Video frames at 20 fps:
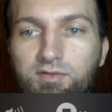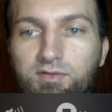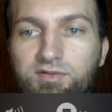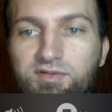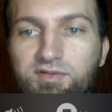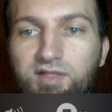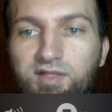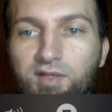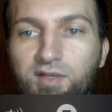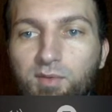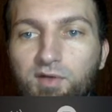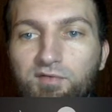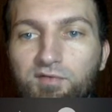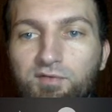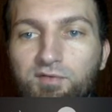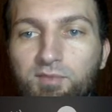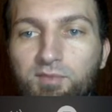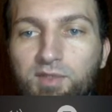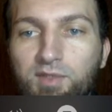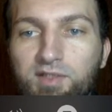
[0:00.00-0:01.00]
stay away
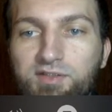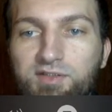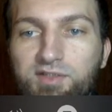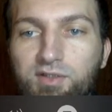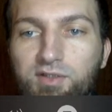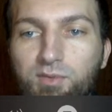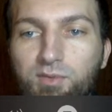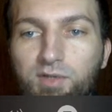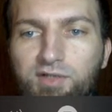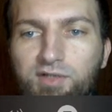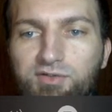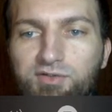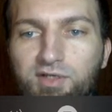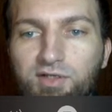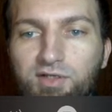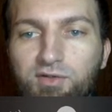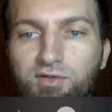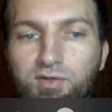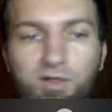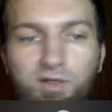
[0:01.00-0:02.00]
from this. We're not
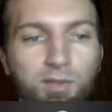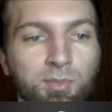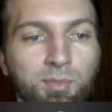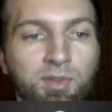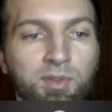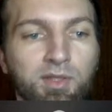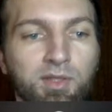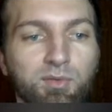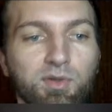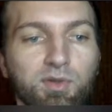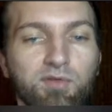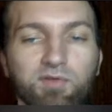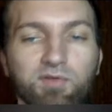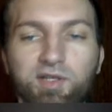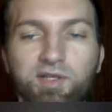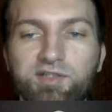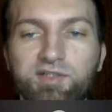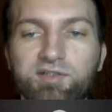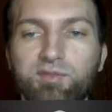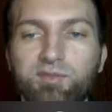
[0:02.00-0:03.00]
trying to do a complete
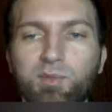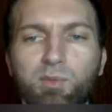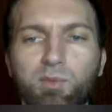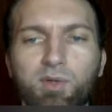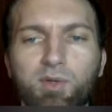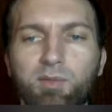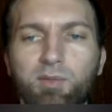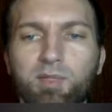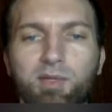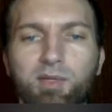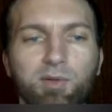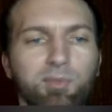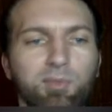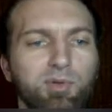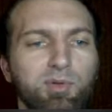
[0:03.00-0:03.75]
renovation. We want to be able to